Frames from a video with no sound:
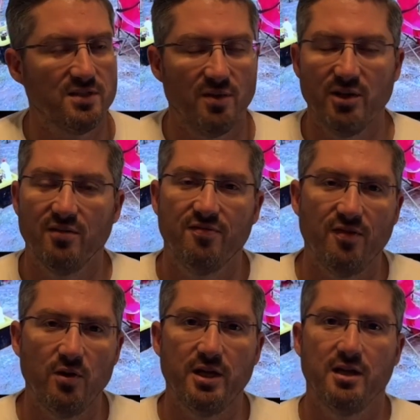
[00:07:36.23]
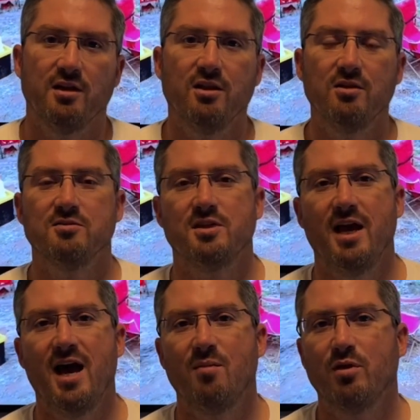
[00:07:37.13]
I mean, a fully enclosed
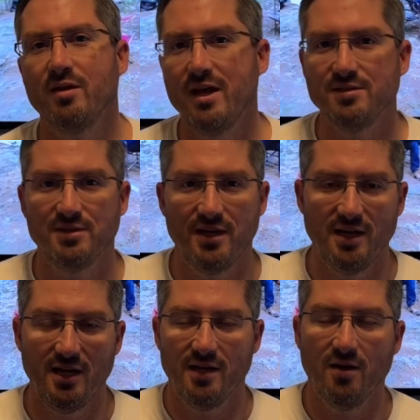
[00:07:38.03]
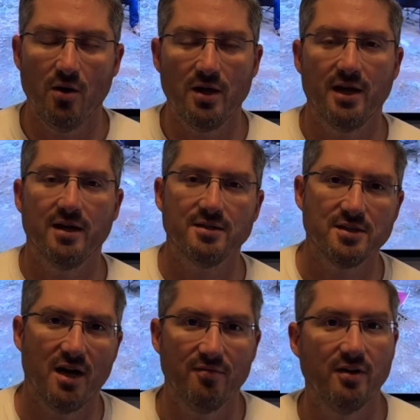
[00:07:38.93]
cab with AC, heat, all that kind of
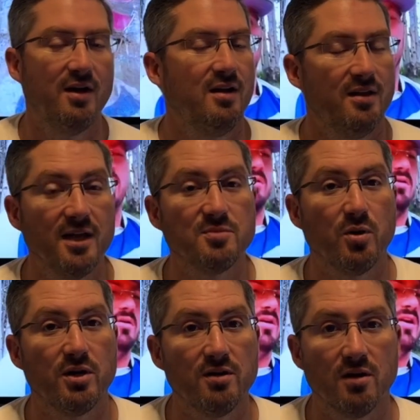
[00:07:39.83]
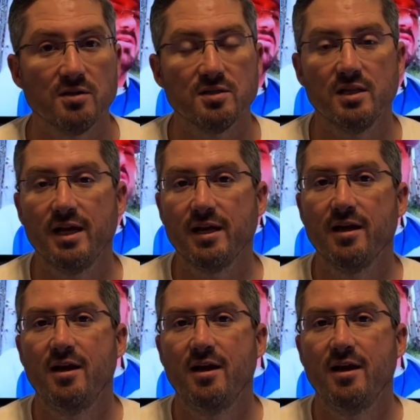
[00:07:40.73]
stuff, that's pretty darn slick.